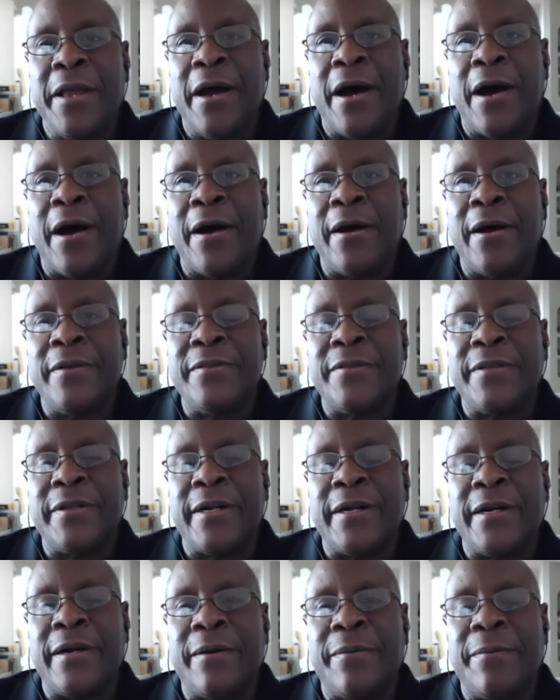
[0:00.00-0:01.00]
Are
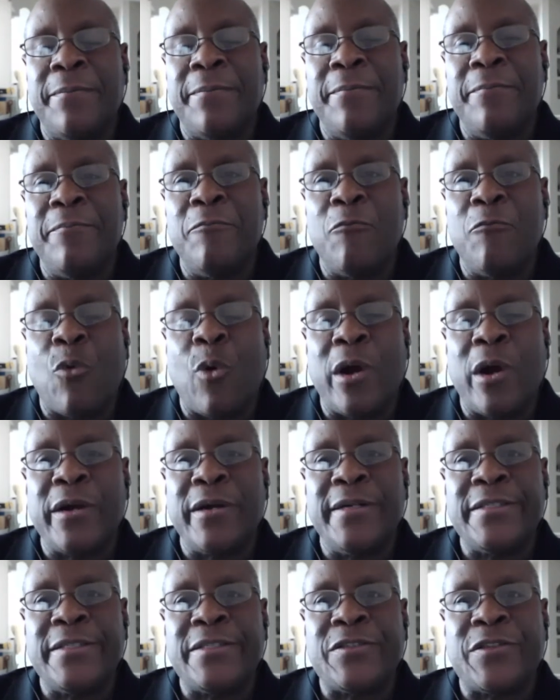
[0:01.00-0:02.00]
there one or
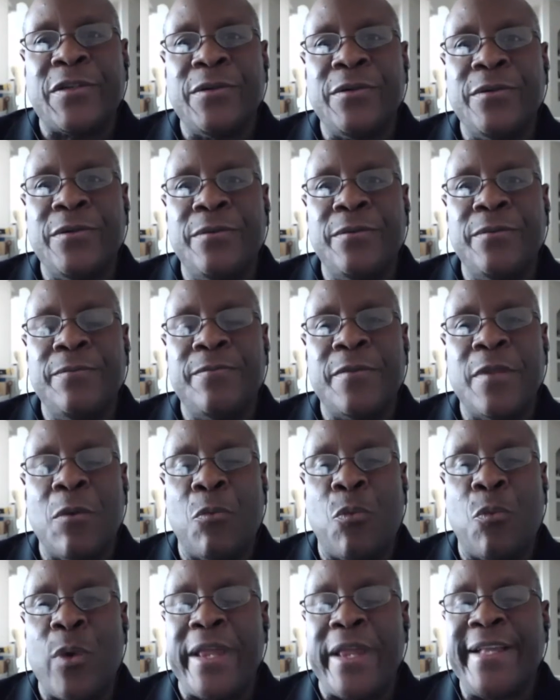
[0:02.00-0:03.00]
two
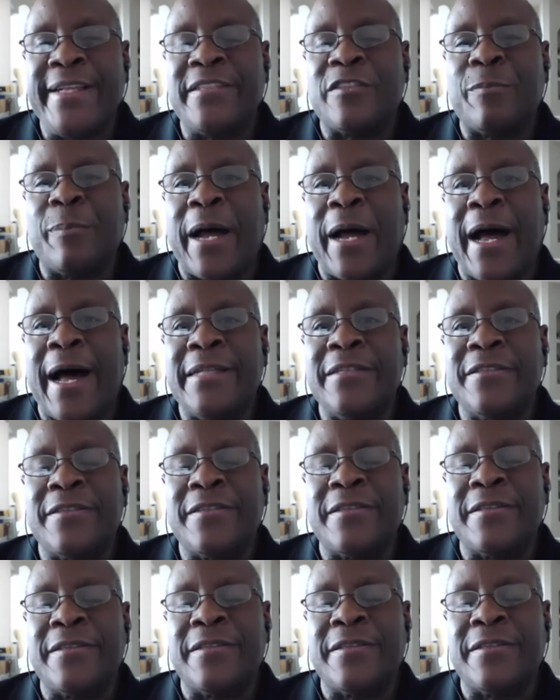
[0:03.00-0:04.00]
weak spots
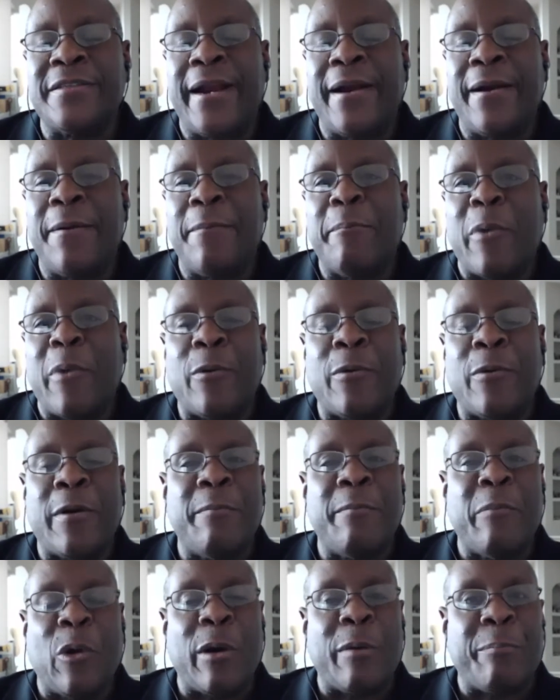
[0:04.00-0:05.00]
that are
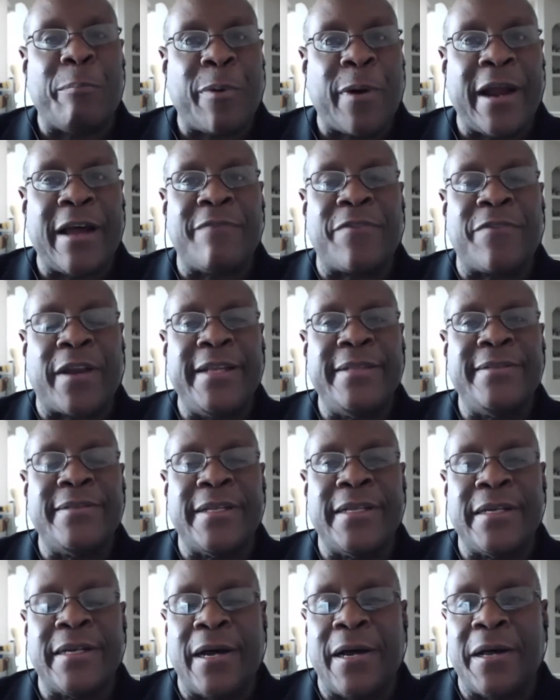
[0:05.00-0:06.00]
more prevalent
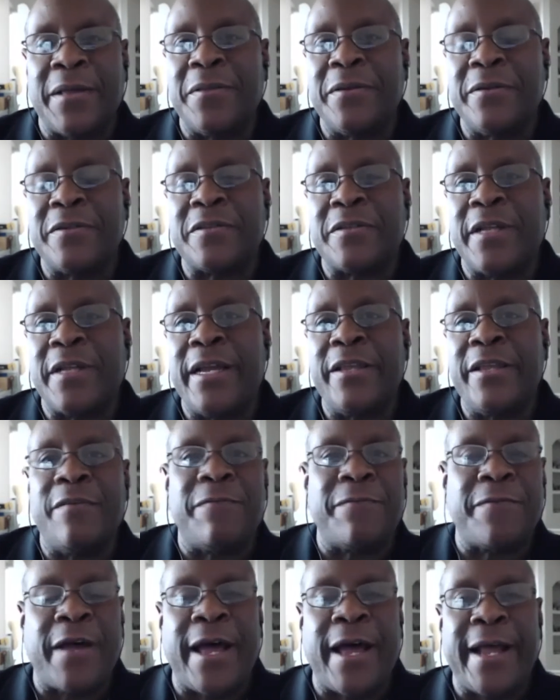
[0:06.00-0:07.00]
than others that you
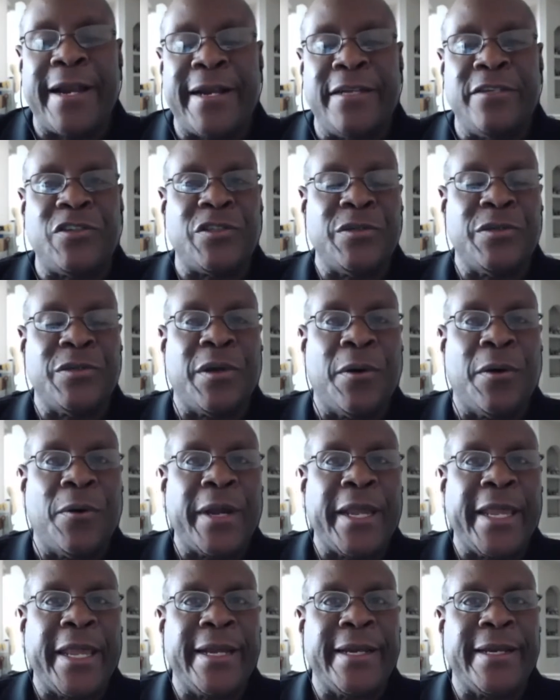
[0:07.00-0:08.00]
find as you go
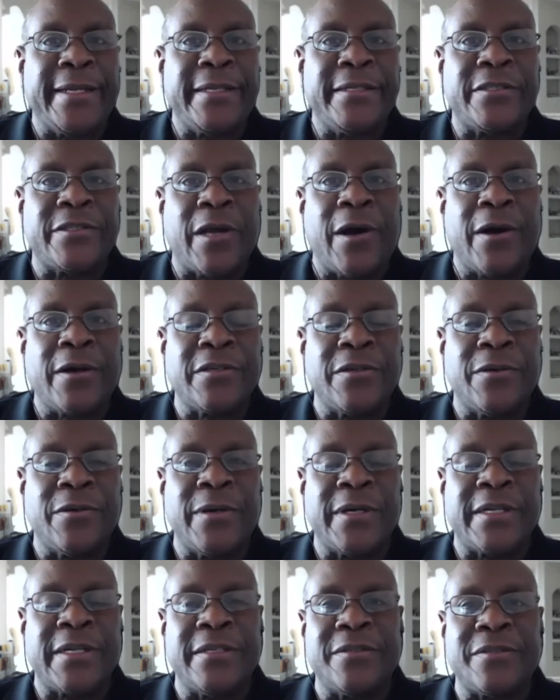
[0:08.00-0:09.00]
in and talk to
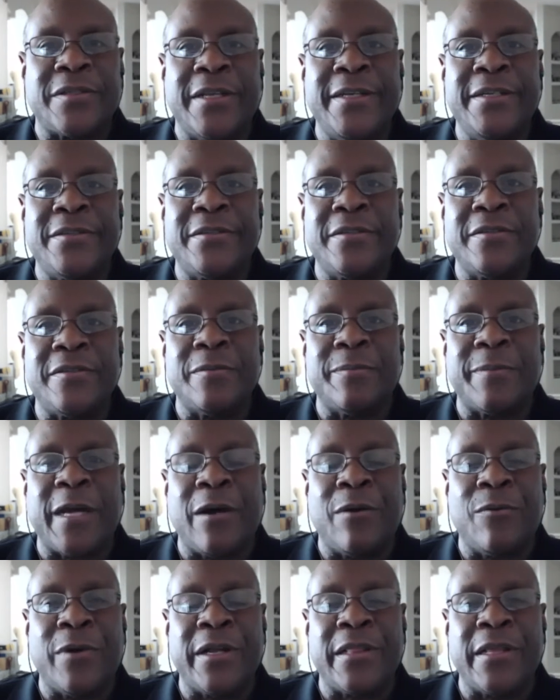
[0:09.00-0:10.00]
organizations
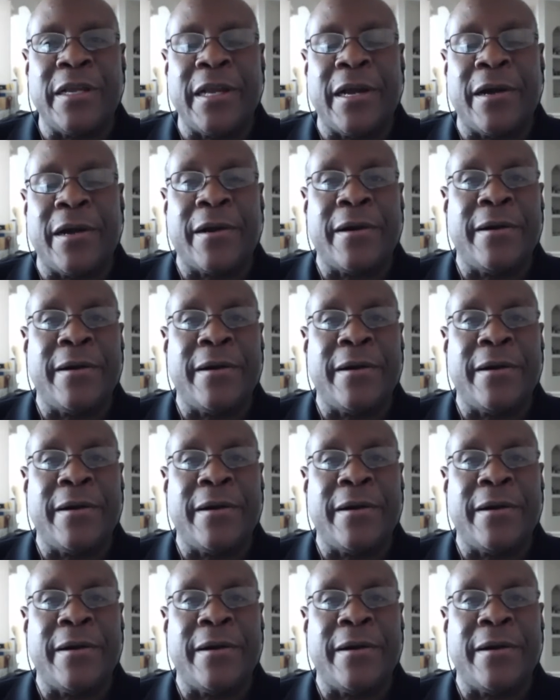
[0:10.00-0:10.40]
about where they are?